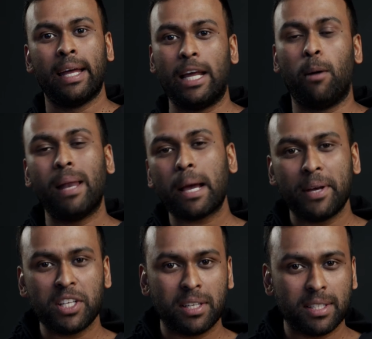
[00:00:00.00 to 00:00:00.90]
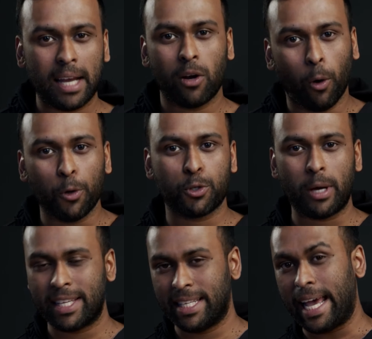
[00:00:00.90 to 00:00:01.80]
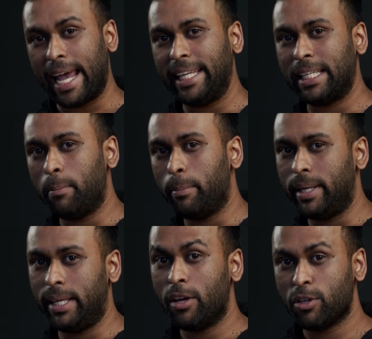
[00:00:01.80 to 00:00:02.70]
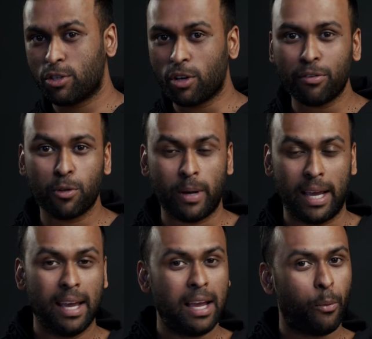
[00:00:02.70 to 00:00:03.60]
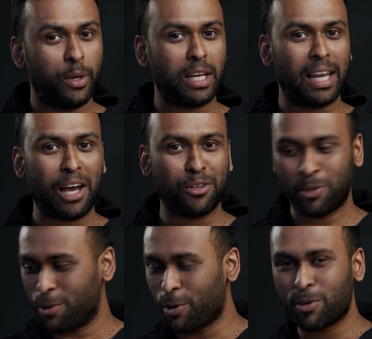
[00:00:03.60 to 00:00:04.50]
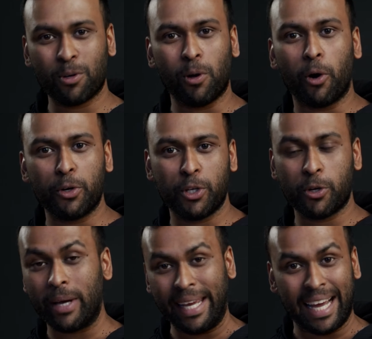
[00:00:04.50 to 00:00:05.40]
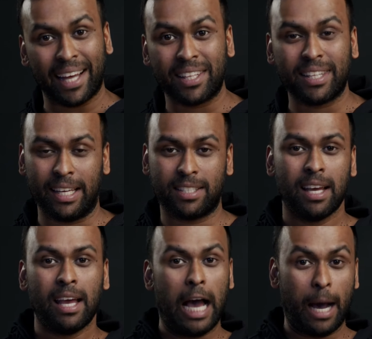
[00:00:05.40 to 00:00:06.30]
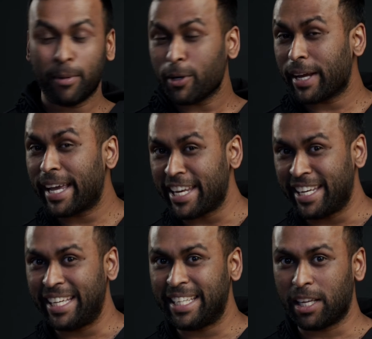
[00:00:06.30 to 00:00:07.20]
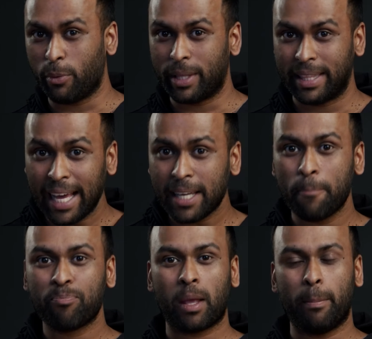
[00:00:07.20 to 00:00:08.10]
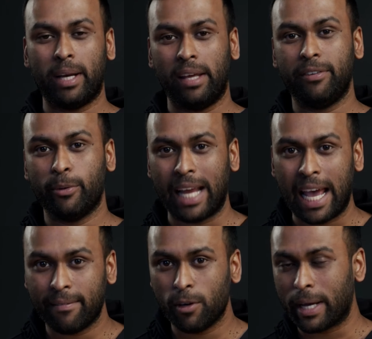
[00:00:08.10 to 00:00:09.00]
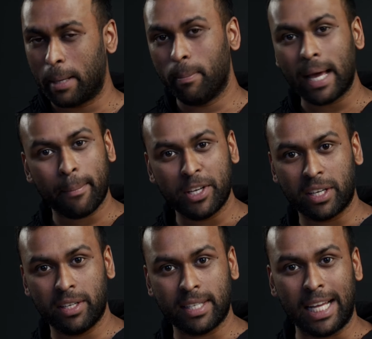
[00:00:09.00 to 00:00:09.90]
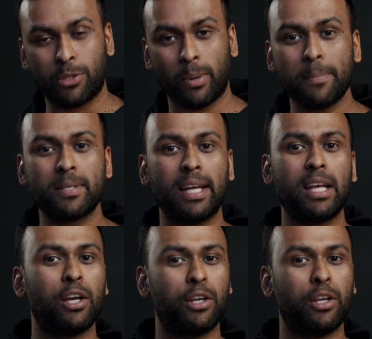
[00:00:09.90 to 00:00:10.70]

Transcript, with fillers: Now Blackmagic Design also has an ATEM Mini software which allows you to control audio and other things. I'm not going to get in detail with that but if you want to have a look at Blackmagic Design's website,